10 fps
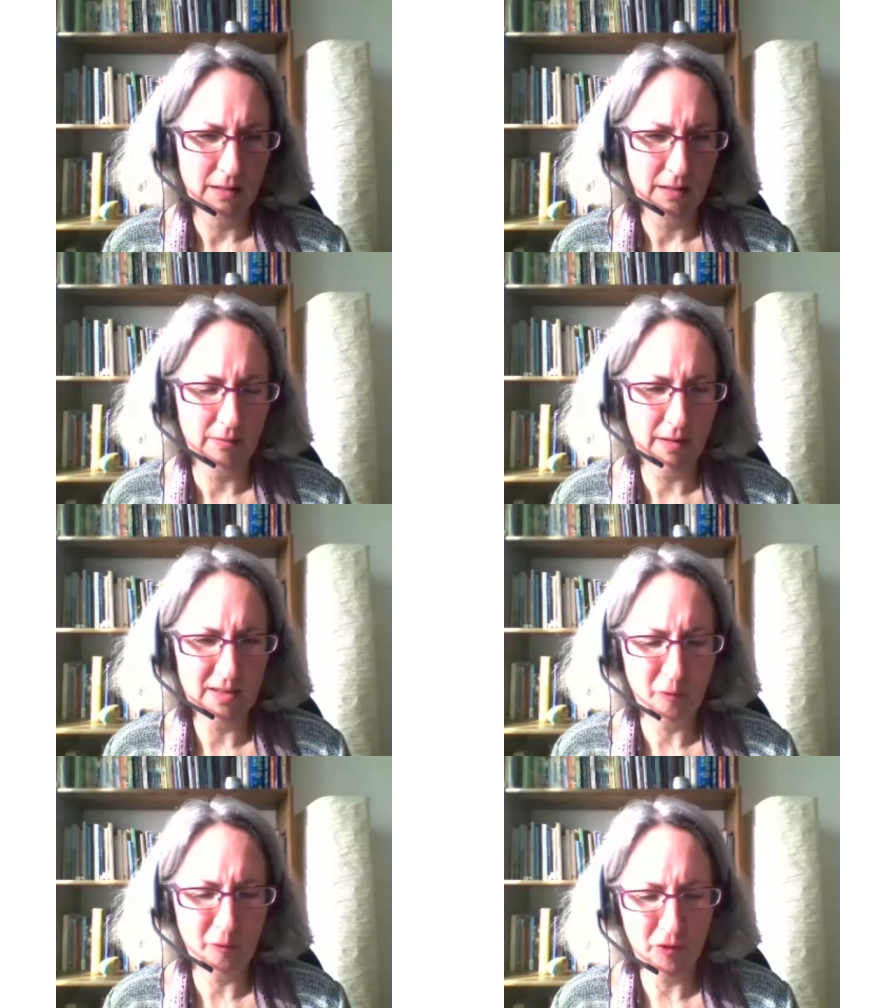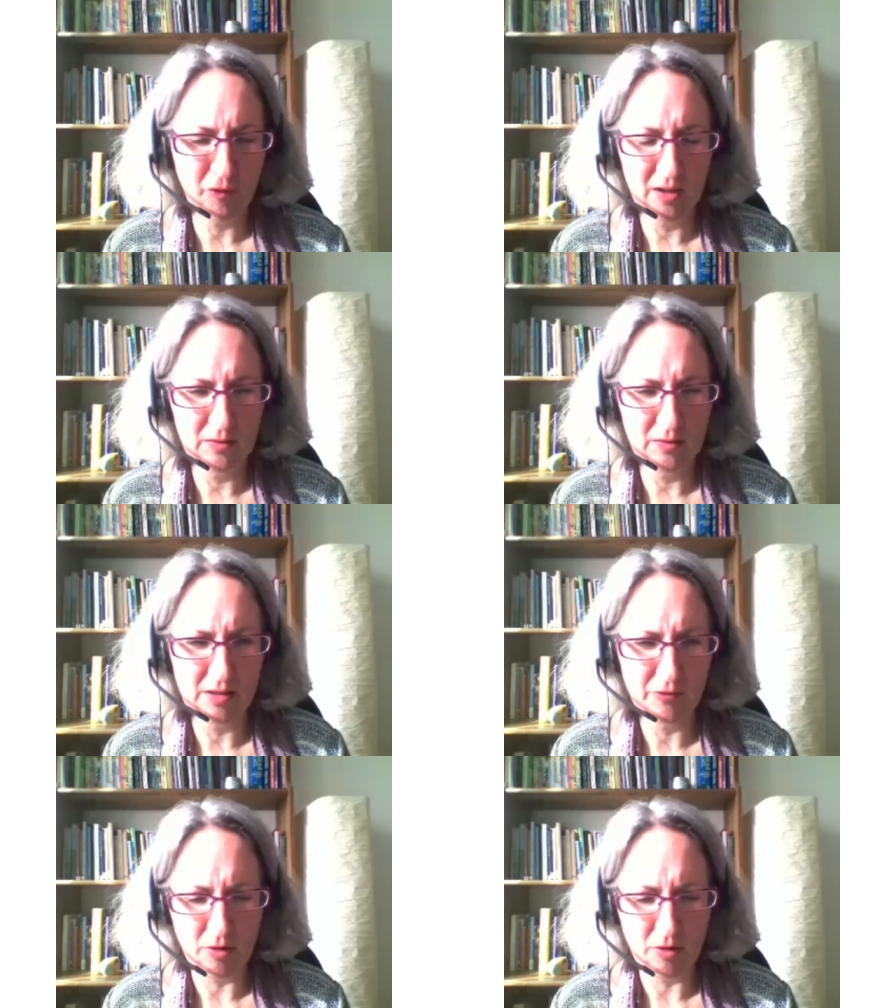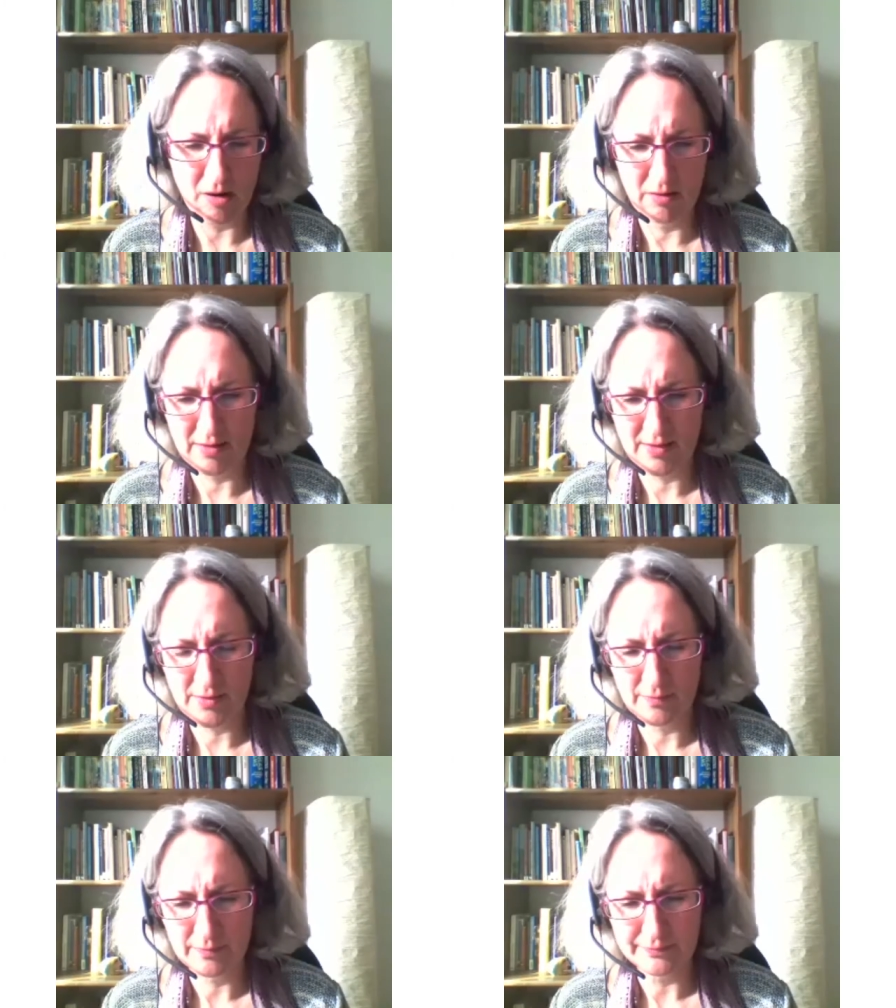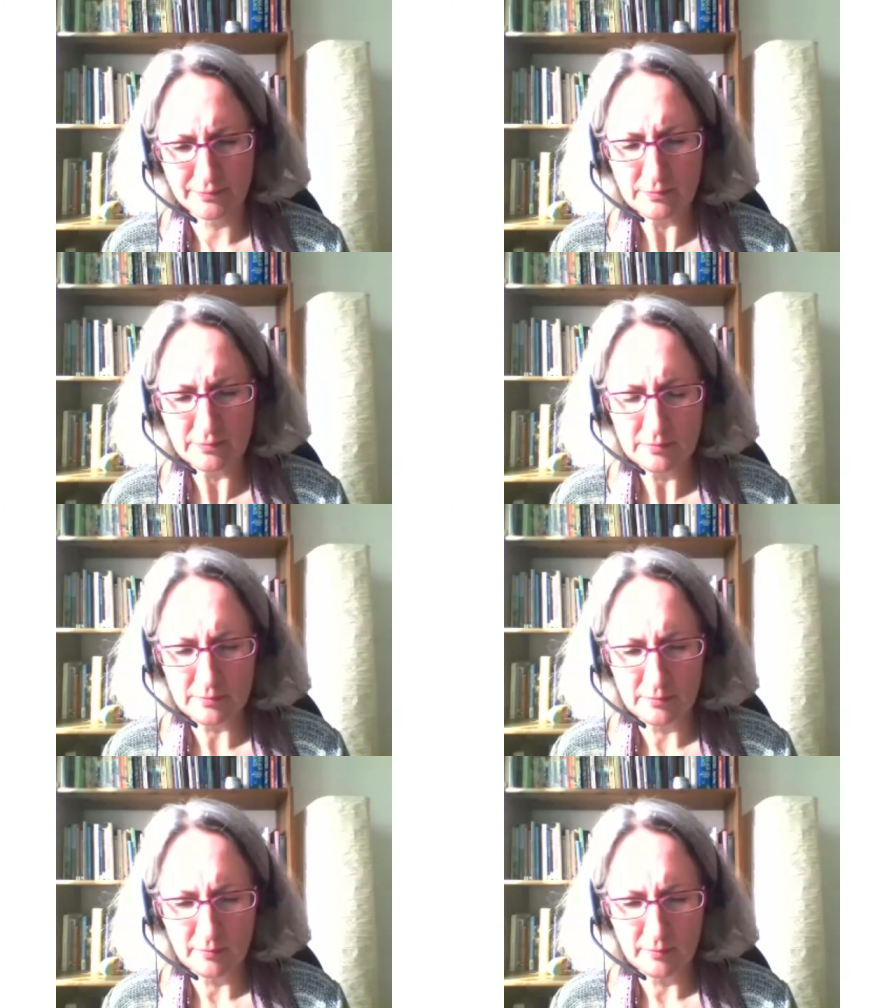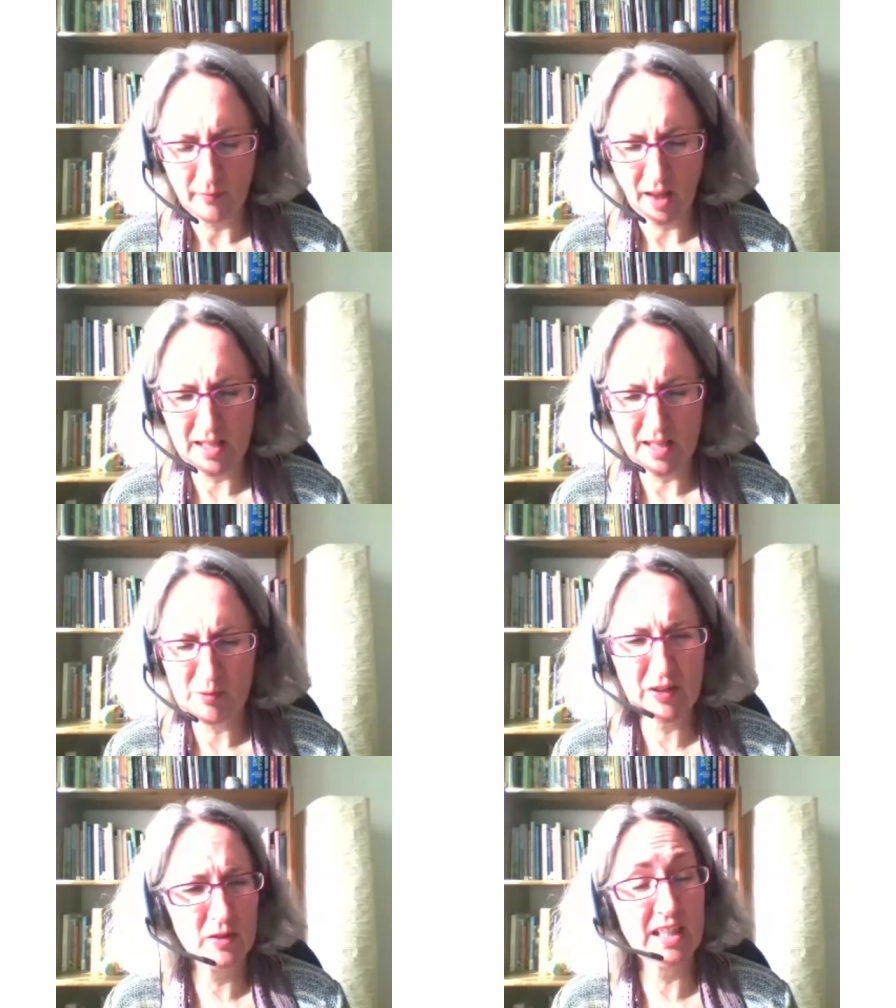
around a field of grass. And this field